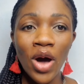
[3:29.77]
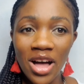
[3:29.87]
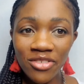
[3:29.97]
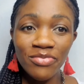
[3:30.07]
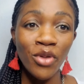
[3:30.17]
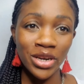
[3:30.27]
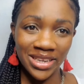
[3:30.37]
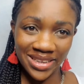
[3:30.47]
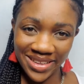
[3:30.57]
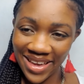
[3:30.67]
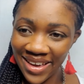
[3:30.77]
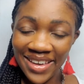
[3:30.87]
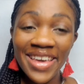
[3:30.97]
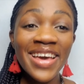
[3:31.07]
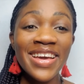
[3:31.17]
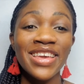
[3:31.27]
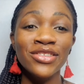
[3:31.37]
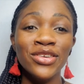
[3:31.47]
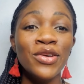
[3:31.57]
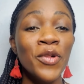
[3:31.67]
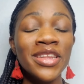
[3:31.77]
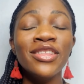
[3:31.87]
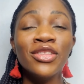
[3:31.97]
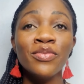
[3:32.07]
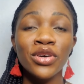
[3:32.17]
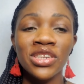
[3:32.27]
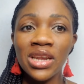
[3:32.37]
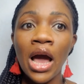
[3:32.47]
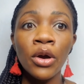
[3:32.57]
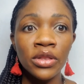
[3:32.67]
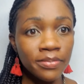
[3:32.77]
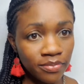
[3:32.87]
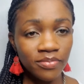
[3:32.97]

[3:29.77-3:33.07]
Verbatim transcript: have money eh, you're doing a wedding on the budget and